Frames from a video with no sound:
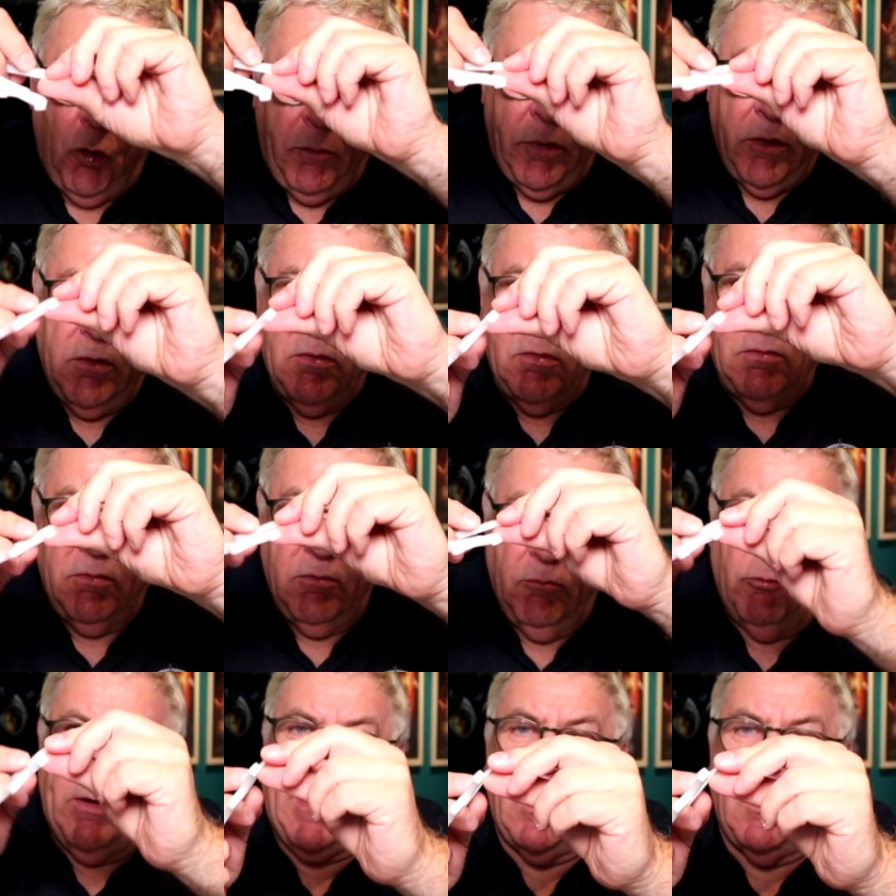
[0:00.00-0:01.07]
up
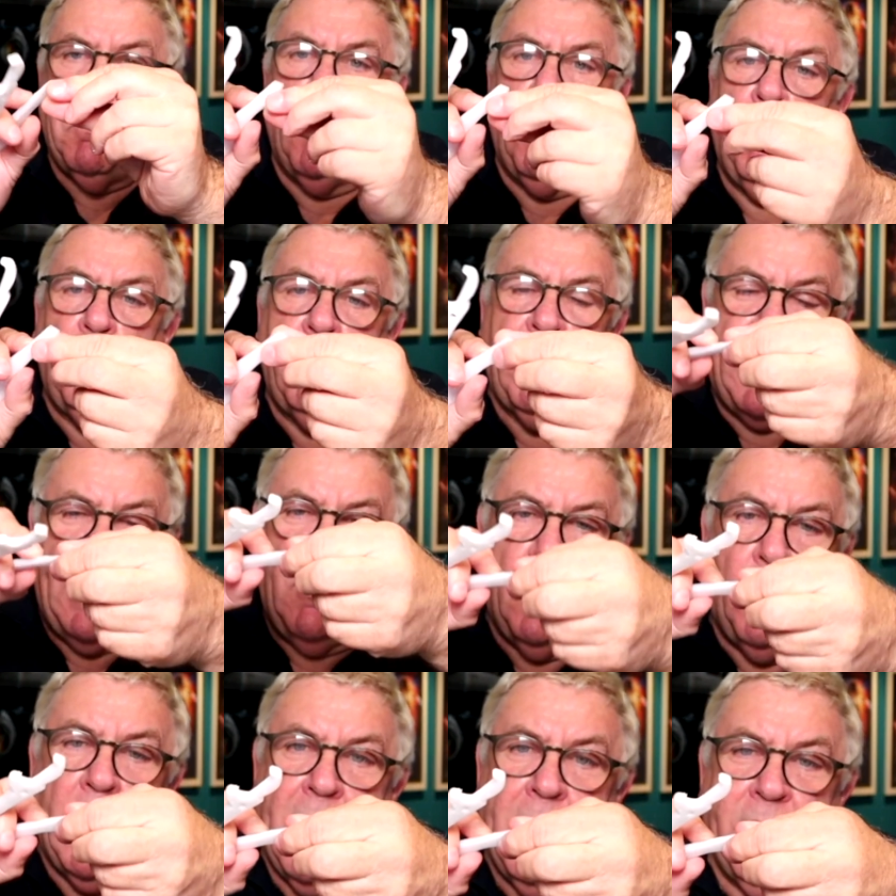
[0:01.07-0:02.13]
ring pull thing
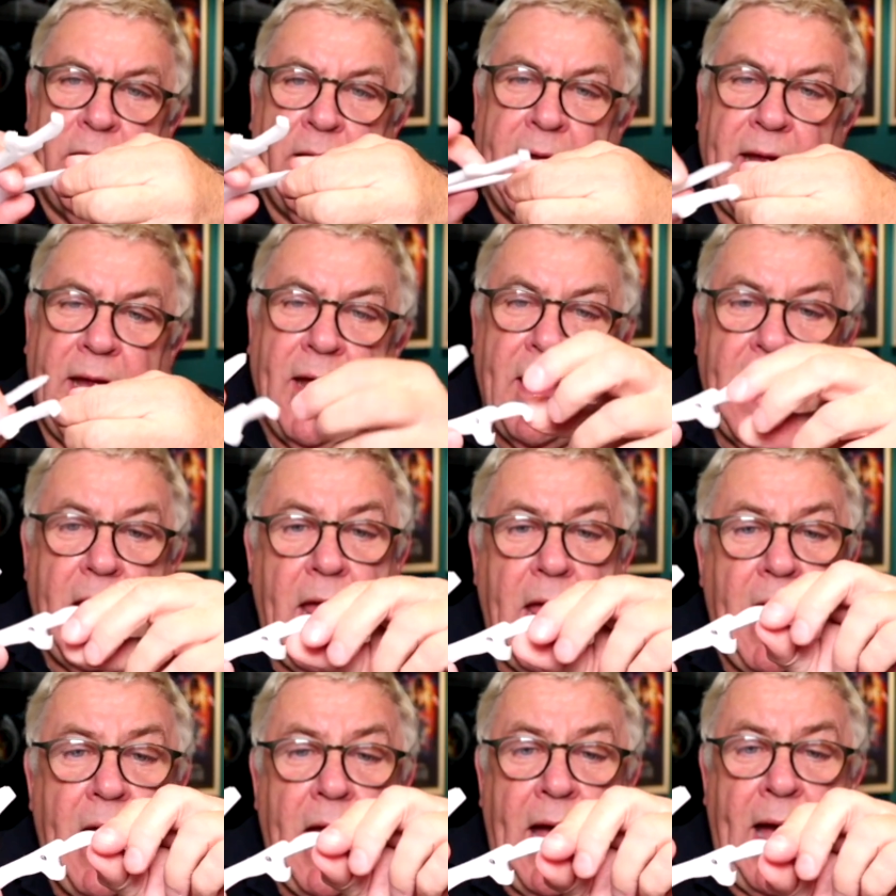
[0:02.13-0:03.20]
or whatever there.
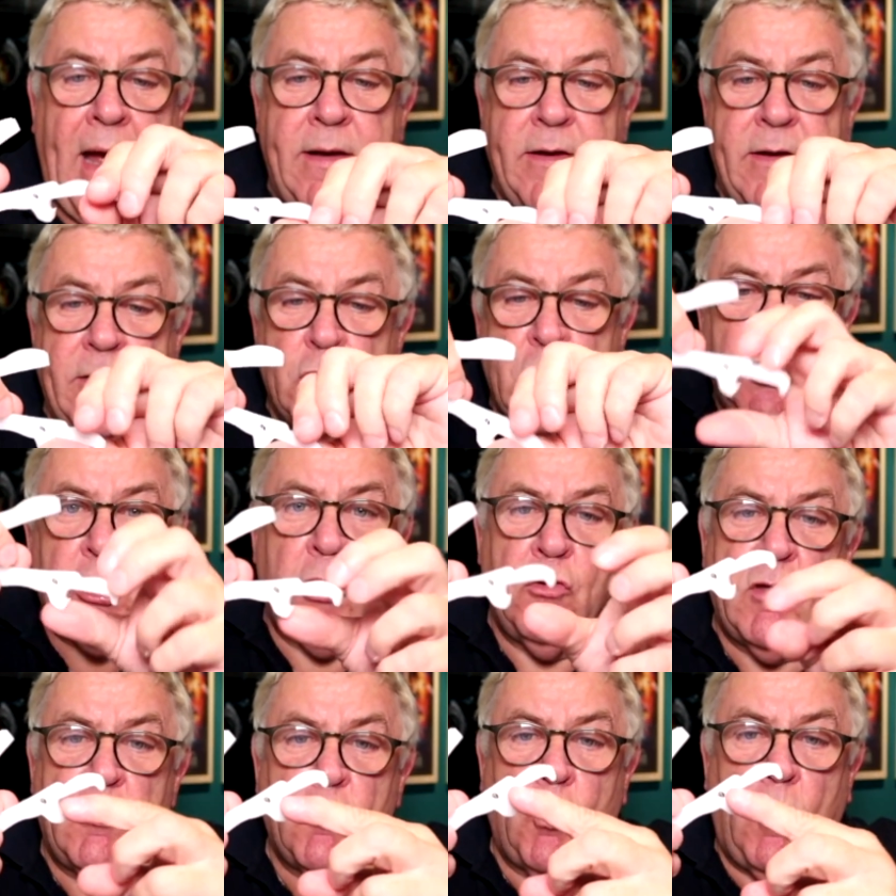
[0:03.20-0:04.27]
And she's
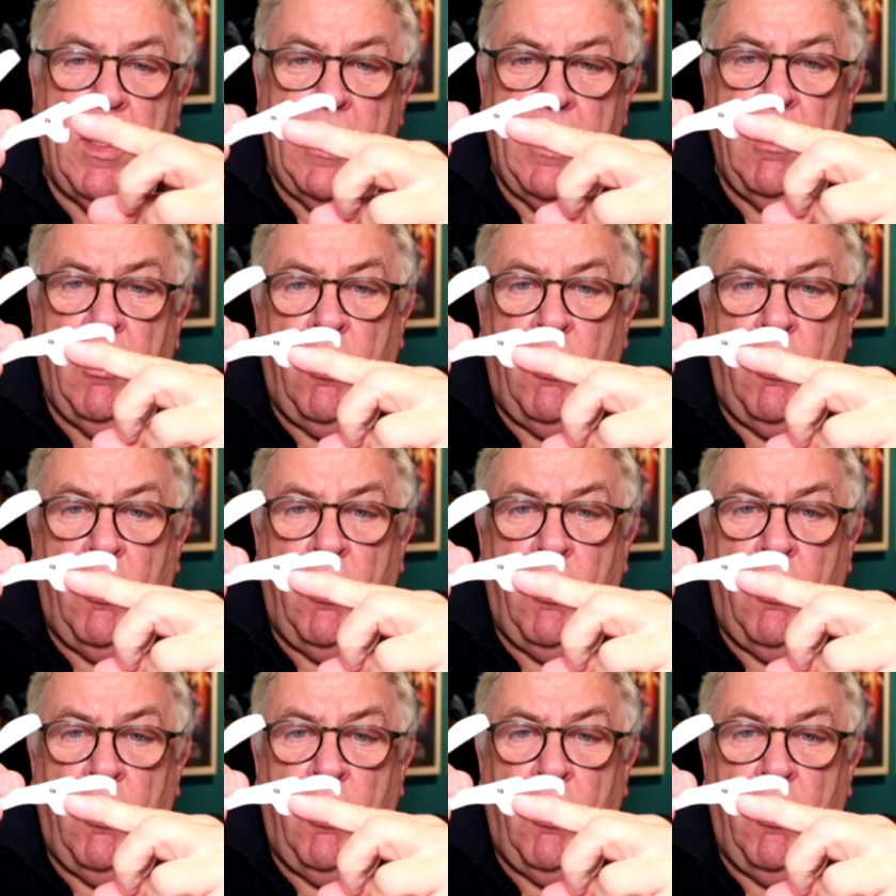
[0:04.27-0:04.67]
used this quite